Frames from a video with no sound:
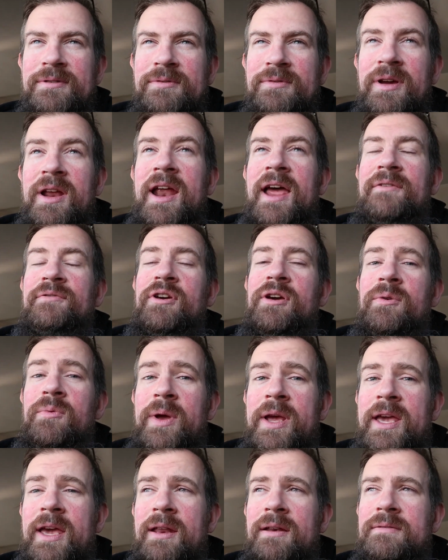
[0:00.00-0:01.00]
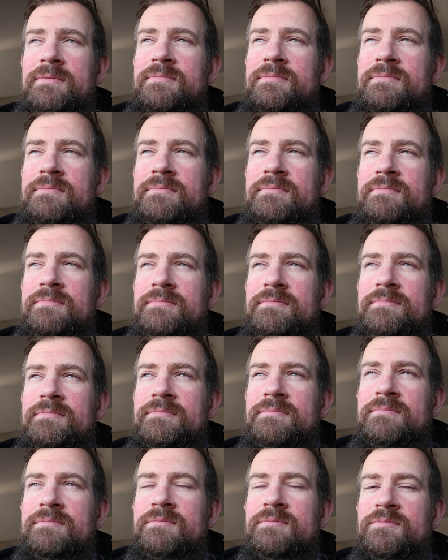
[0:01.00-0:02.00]
we're going to have a good weekend.
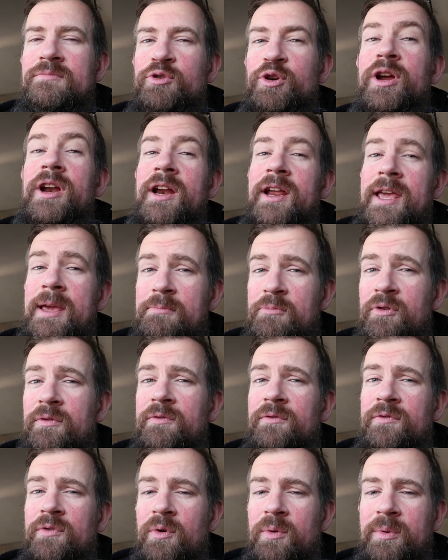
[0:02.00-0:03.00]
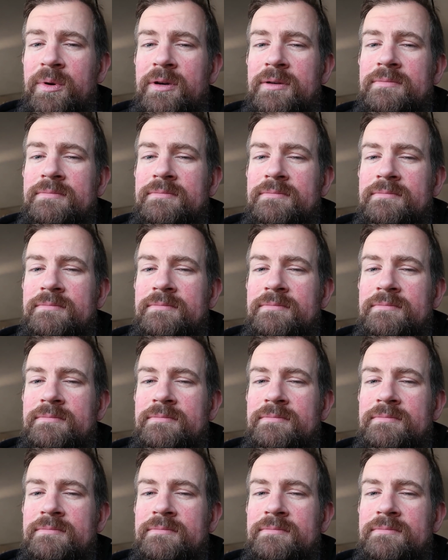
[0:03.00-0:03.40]
We're going to keep moving forward.